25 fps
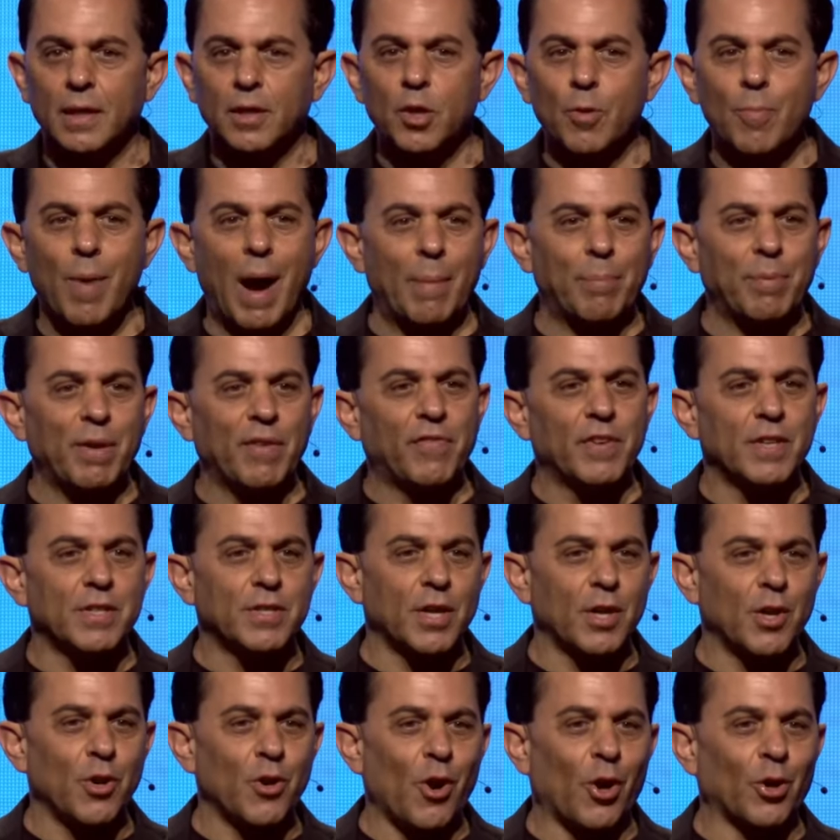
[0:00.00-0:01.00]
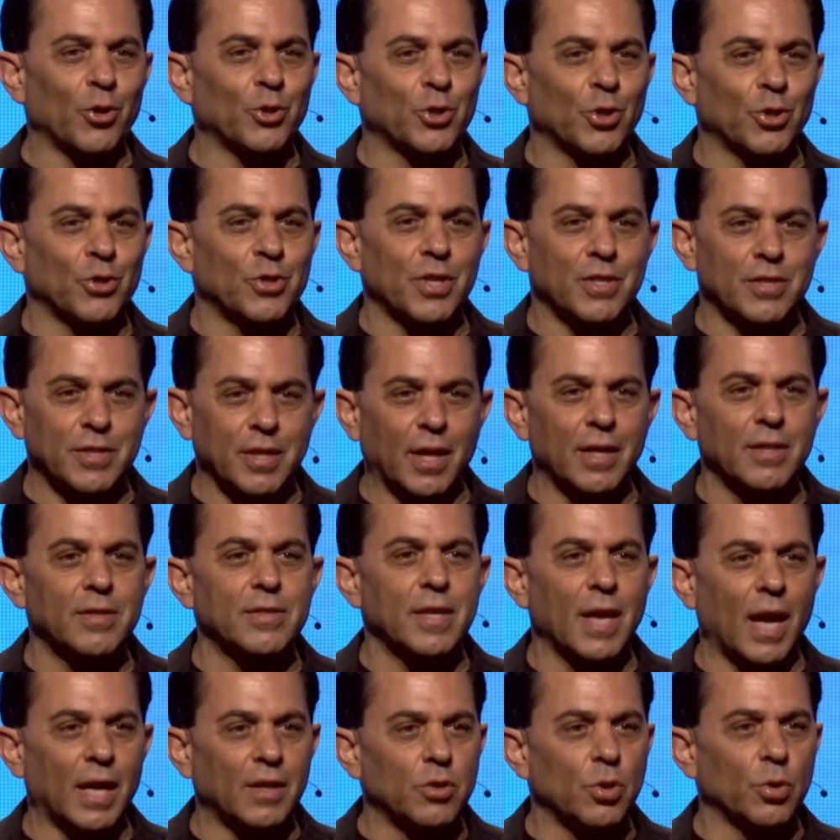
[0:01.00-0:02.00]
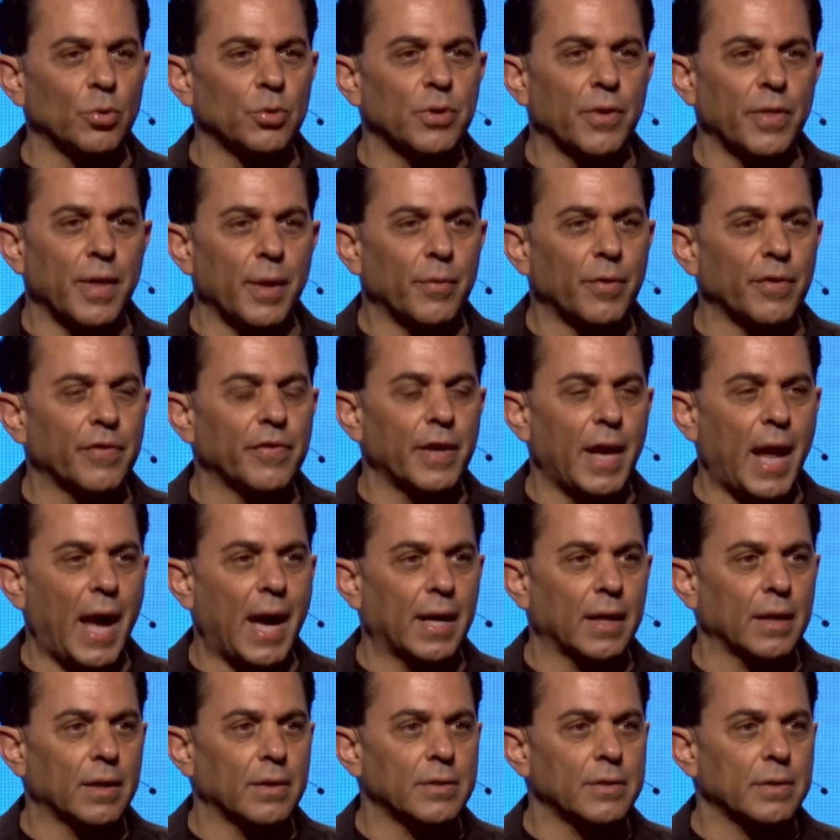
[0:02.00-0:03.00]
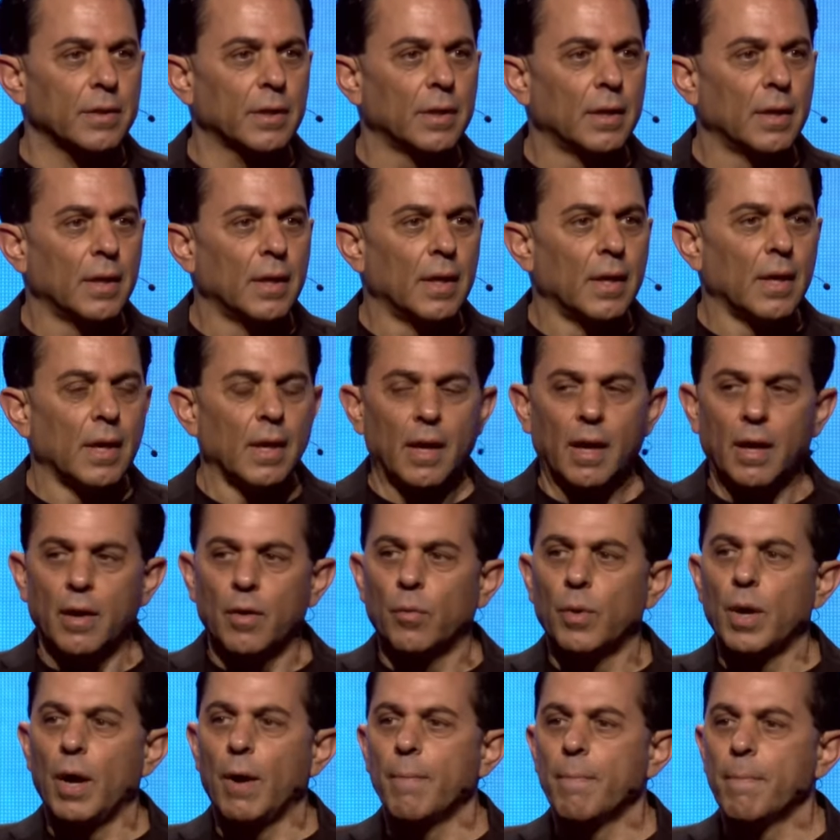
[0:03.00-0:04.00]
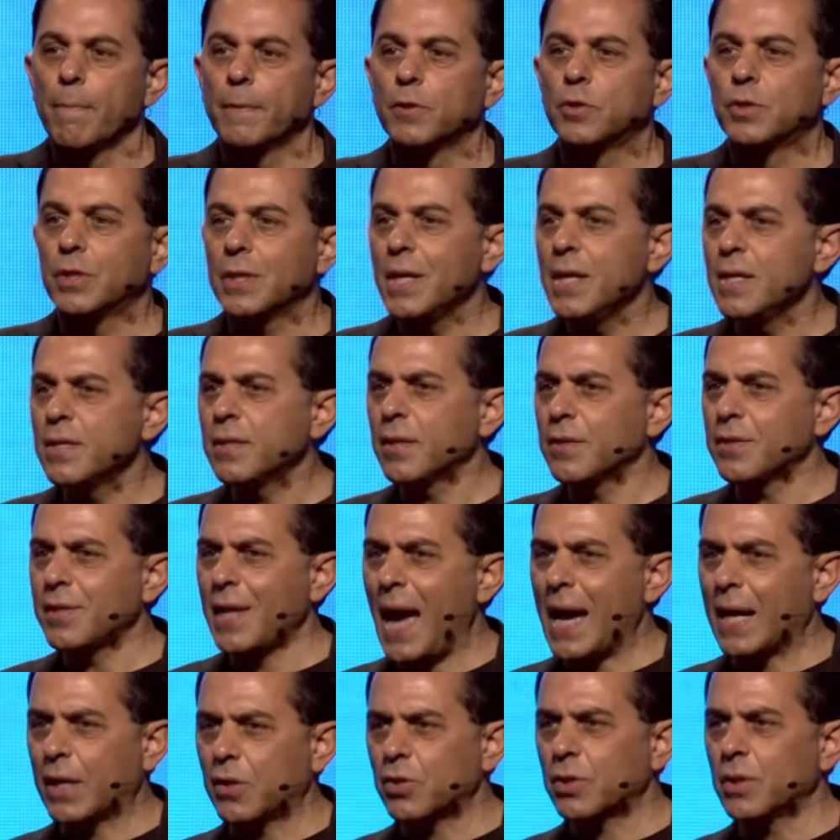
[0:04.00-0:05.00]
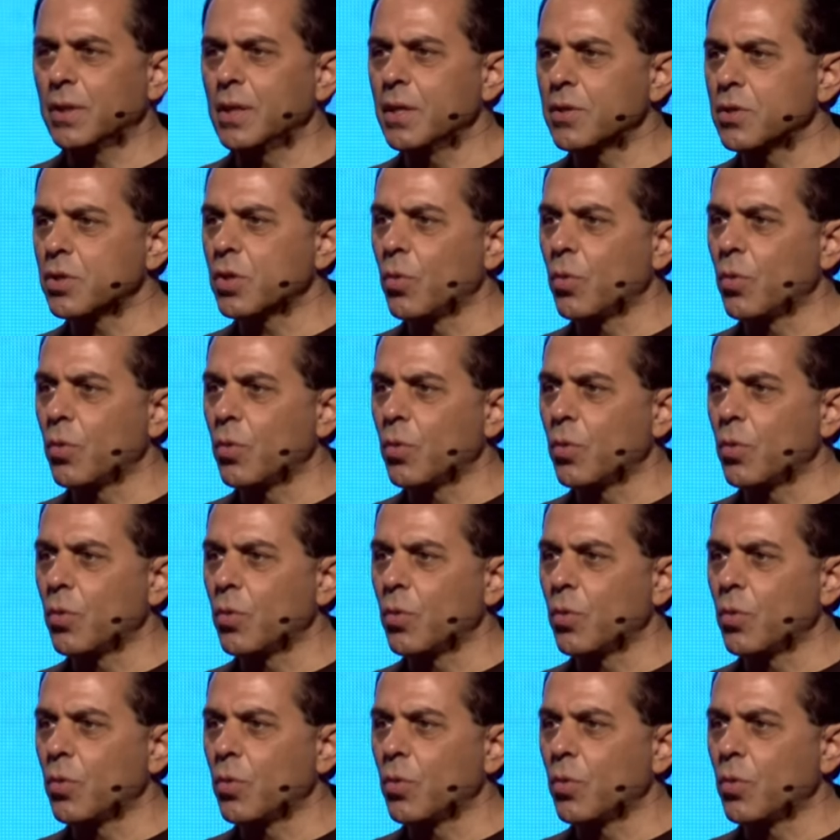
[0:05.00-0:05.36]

You might be visiting our church and saying, see, I told you they were fanatics. Well, Jesus actually